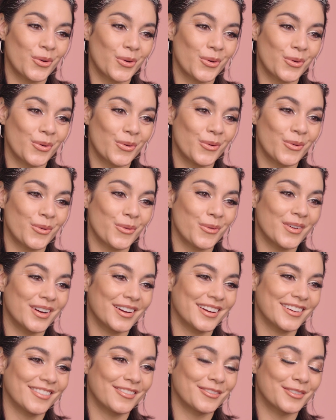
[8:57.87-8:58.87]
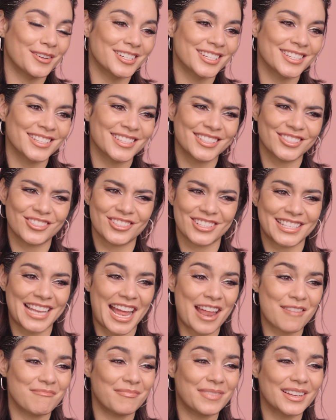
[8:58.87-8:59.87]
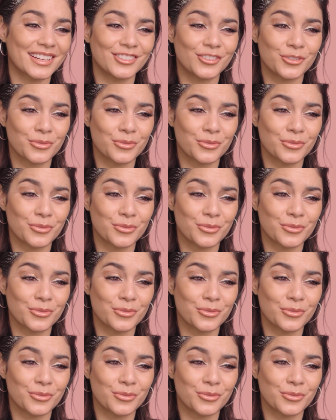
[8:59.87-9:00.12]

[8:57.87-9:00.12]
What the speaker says: who just had big